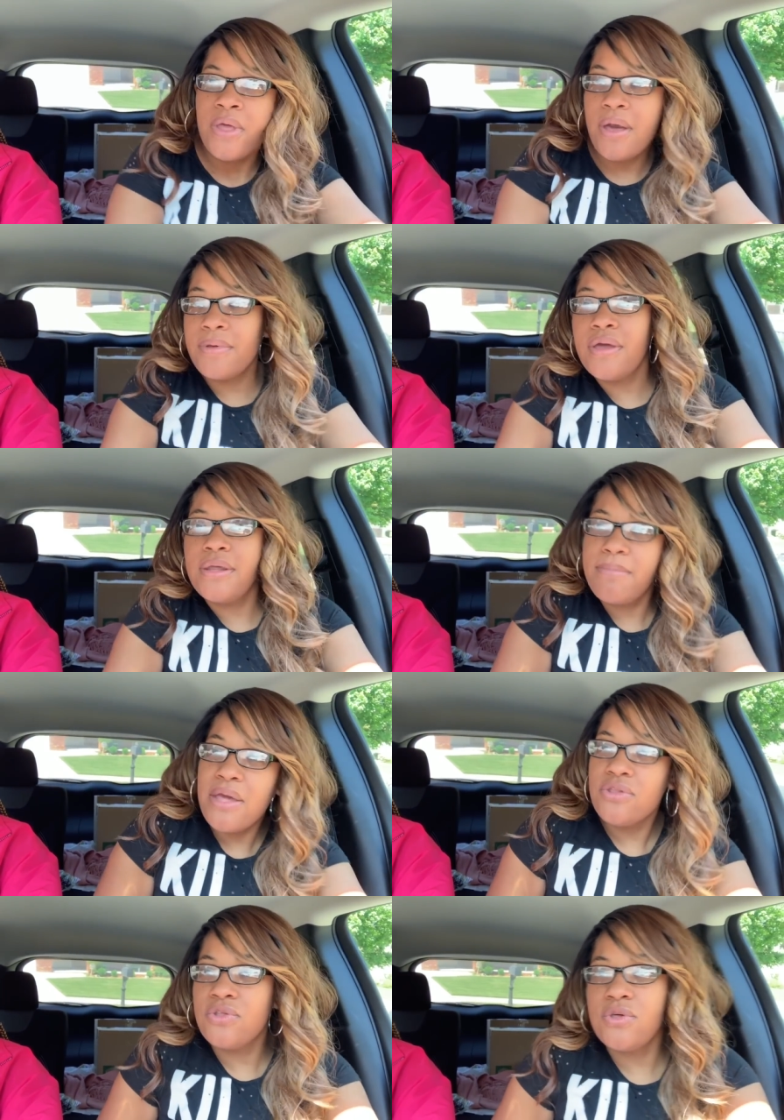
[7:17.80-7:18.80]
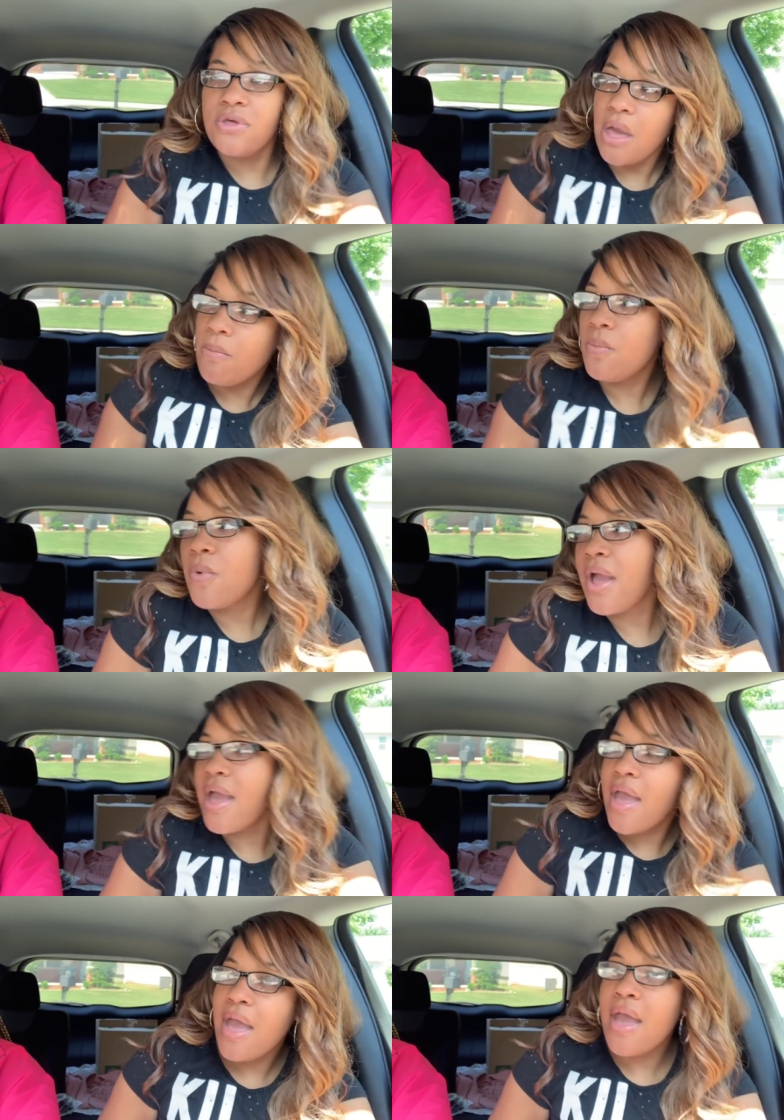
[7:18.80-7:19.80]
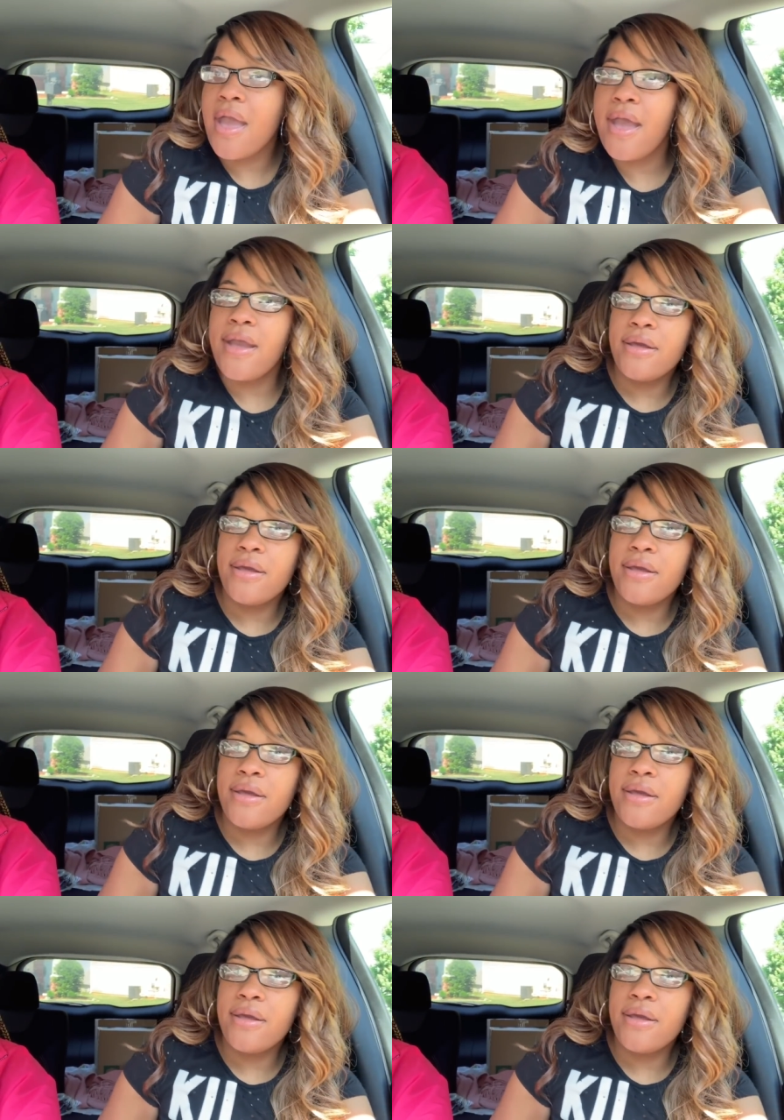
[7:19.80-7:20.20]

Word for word: I'm gonna make sure I'm right.